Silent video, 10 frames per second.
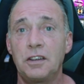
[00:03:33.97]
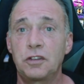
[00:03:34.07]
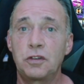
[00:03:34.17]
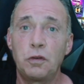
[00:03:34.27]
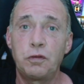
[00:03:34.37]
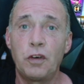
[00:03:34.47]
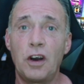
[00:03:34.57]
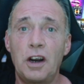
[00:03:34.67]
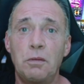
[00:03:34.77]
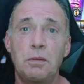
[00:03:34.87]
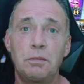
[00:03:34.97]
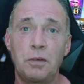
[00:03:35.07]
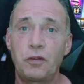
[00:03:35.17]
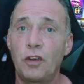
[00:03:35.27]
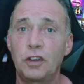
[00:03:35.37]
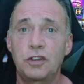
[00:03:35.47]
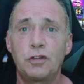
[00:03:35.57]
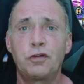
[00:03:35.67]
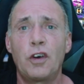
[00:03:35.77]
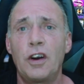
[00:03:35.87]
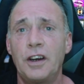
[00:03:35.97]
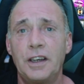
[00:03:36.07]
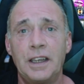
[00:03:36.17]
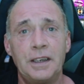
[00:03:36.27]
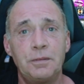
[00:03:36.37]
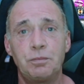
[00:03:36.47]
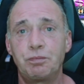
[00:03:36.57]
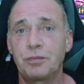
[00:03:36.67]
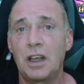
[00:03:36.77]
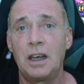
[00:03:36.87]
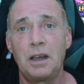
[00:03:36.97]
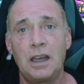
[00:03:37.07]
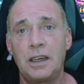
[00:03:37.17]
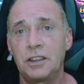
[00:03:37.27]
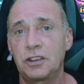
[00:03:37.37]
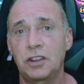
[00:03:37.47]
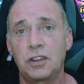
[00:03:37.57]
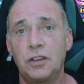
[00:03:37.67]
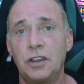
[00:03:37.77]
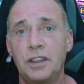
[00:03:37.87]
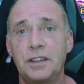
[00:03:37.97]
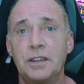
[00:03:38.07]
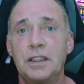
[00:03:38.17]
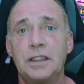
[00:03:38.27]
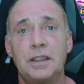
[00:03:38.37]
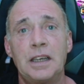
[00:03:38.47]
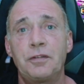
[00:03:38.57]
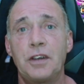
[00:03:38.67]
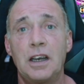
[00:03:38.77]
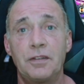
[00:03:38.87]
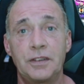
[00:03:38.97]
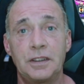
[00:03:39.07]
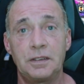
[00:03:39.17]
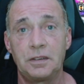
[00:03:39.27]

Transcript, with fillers: so far, my thoughts so far, and um, honest to God, if you haven't